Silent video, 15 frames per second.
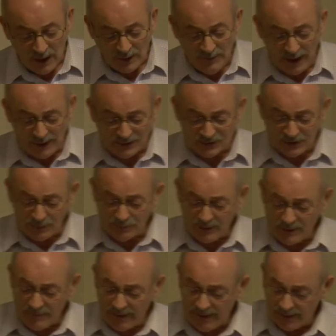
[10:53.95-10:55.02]
that
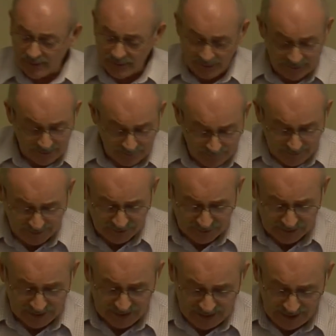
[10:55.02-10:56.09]
simply meant that
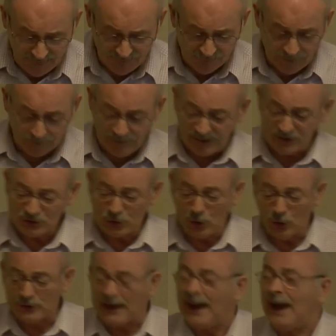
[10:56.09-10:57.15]
he came from a place
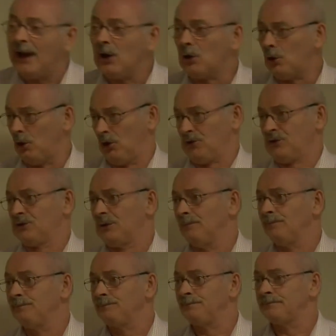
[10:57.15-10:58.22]
called Elkos.
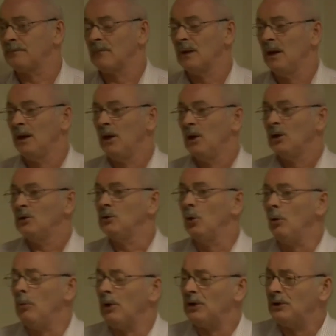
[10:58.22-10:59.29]

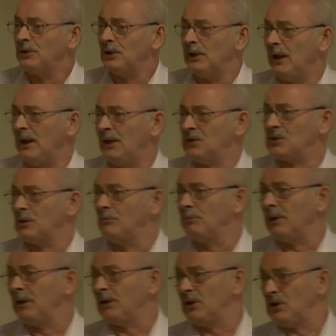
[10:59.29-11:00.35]
Nobody today is
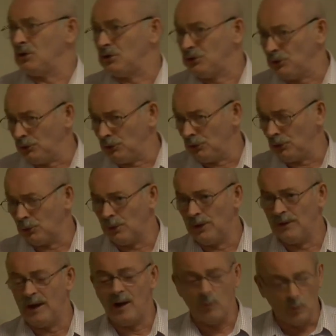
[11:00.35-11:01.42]
completely sure where
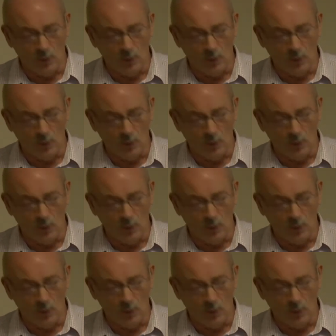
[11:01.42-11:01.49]
that